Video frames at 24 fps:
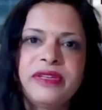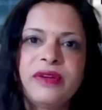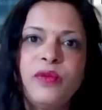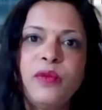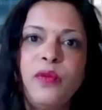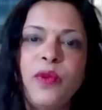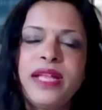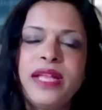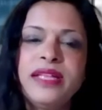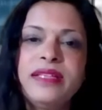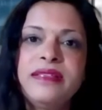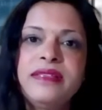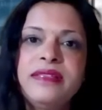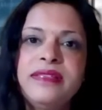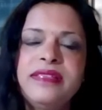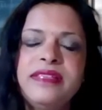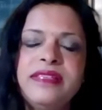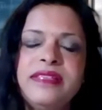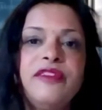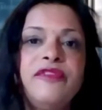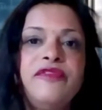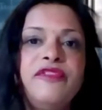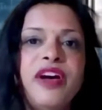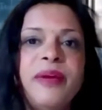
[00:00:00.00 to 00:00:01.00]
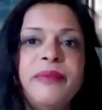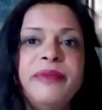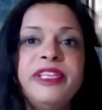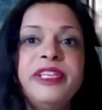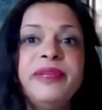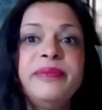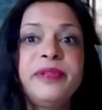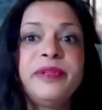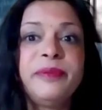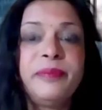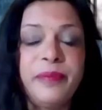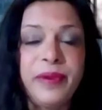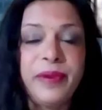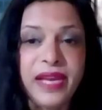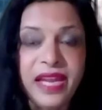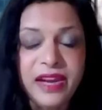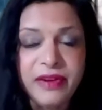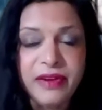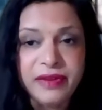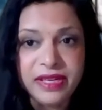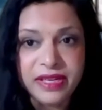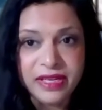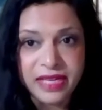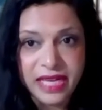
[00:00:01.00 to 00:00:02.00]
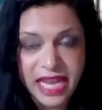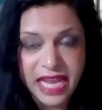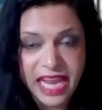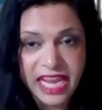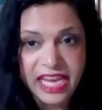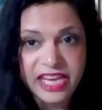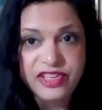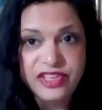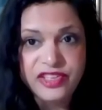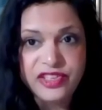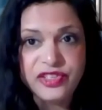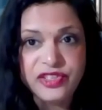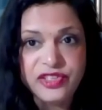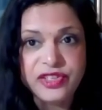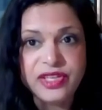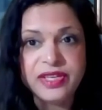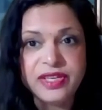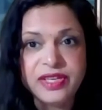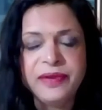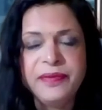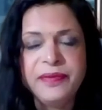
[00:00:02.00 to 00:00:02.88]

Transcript: Once a formidable player in Asia,